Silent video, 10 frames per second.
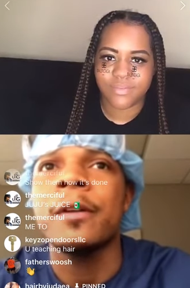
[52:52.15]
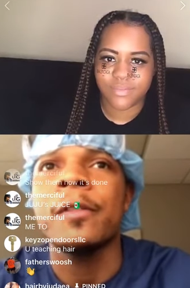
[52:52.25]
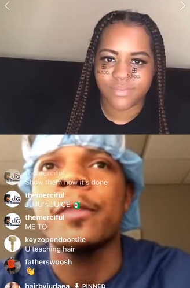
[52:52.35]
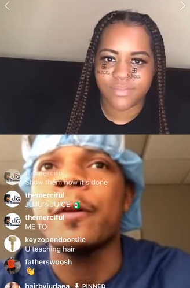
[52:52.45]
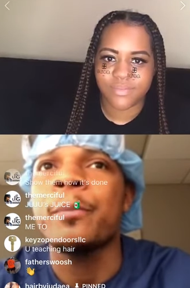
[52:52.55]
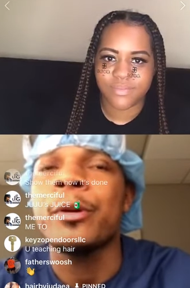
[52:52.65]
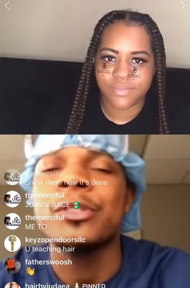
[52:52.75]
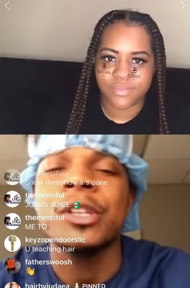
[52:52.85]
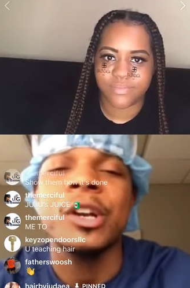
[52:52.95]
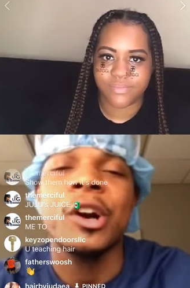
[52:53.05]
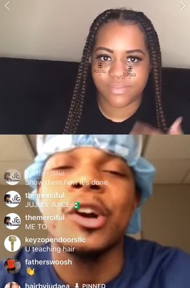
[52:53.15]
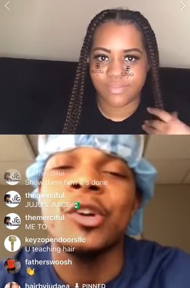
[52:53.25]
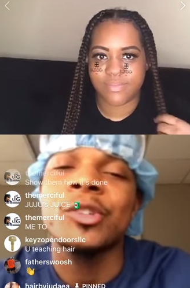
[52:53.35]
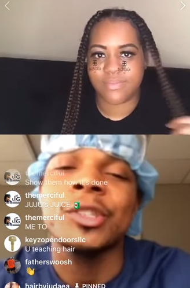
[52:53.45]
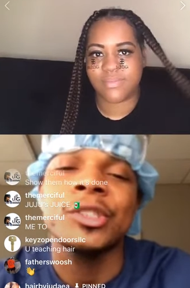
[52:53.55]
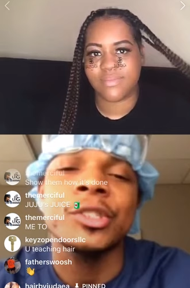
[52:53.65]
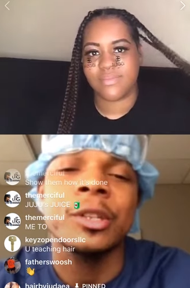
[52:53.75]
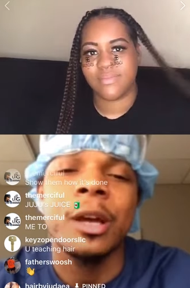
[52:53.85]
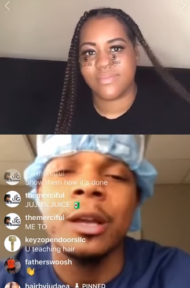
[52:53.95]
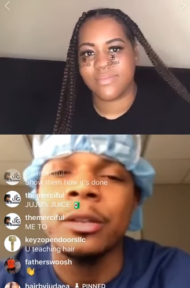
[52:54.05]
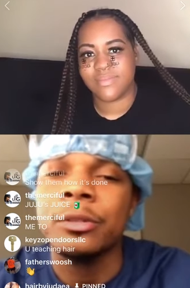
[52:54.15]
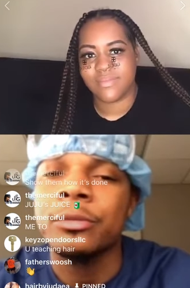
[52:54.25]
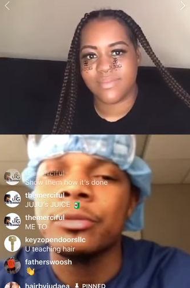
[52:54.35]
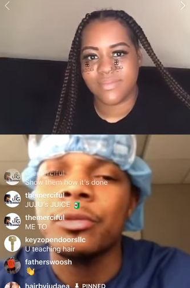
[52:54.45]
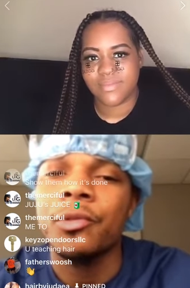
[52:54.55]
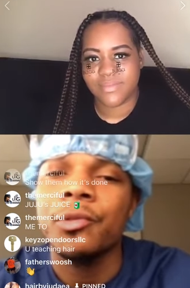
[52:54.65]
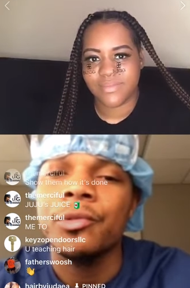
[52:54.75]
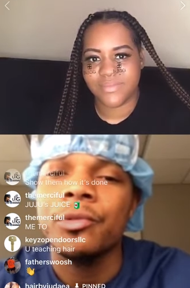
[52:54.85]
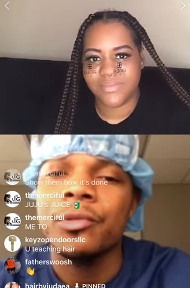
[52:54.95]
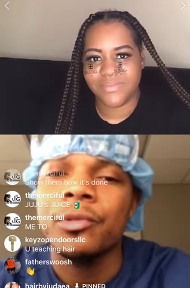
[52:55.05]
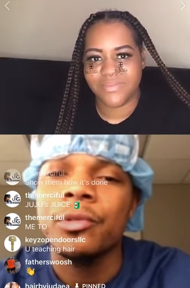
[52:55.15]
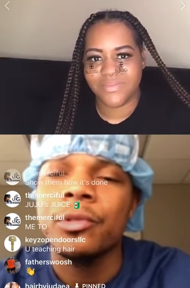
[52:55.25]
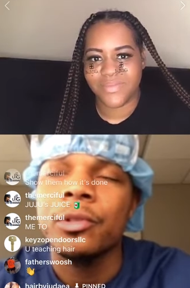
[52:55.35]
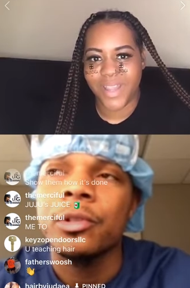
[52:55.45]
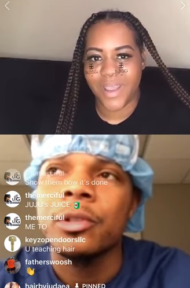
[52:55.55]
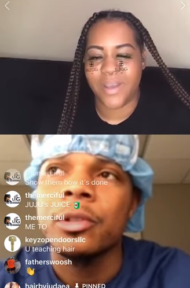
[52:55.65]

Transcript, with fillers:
Speaker 1: the person could hurt the shit out of you. Yeah.